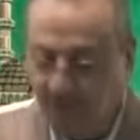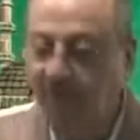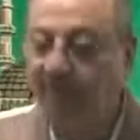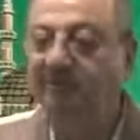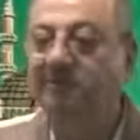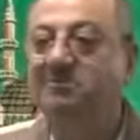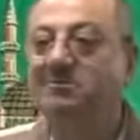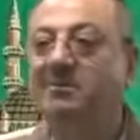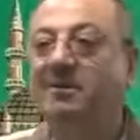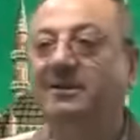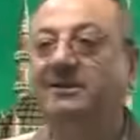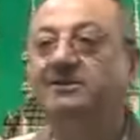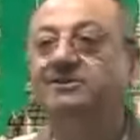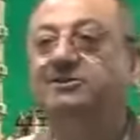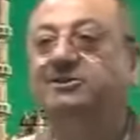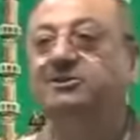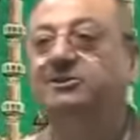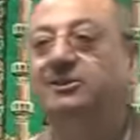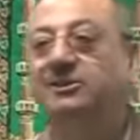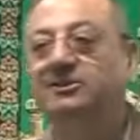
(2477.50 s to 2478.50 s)
you with me, brothers and
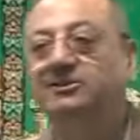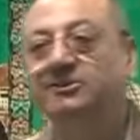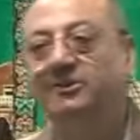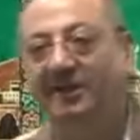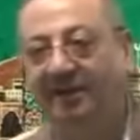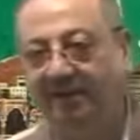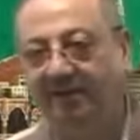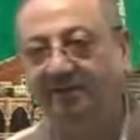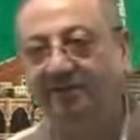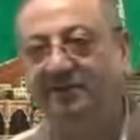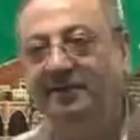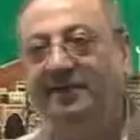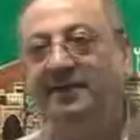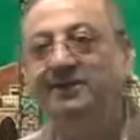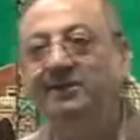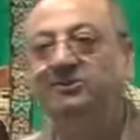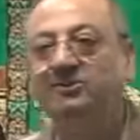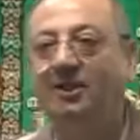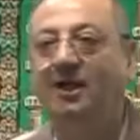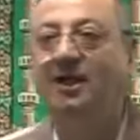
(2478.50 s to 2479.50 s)
sisters? Indi
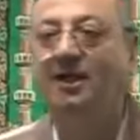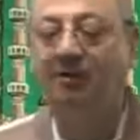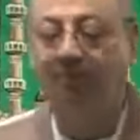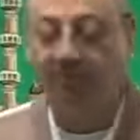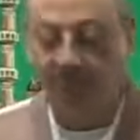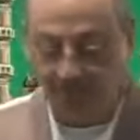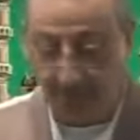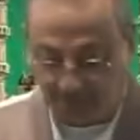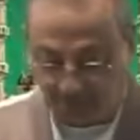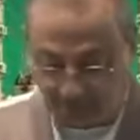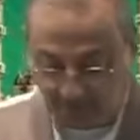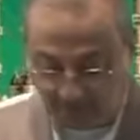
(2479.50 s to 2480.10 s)
sa'un.